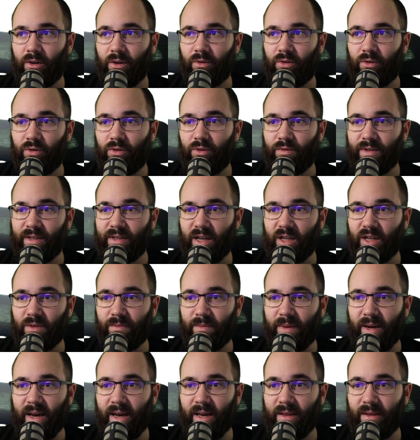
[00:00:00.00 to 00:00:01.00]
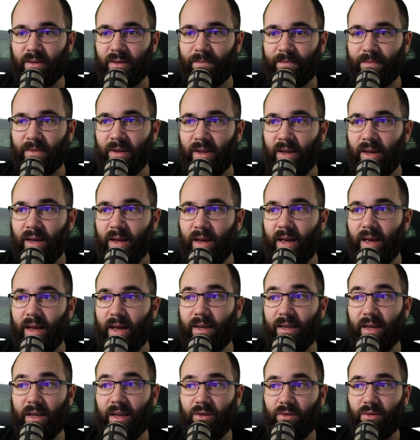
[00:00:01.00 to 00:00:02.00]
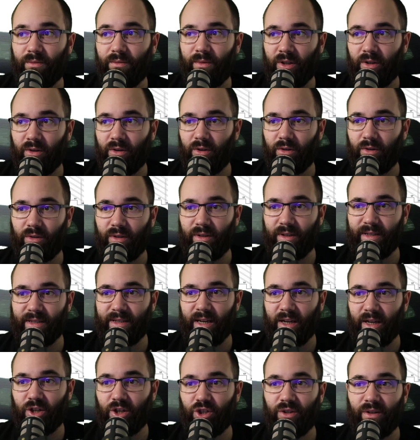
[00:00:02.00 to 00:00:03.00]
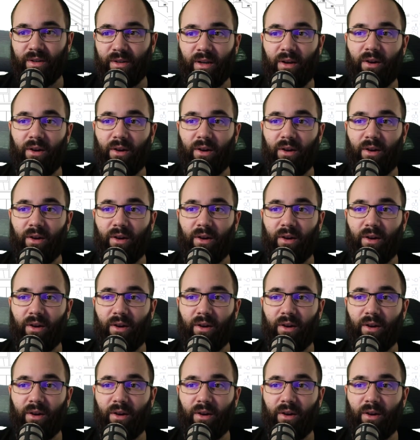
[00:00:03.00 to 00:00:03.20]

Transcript: to sketch path, and then when you go to the section,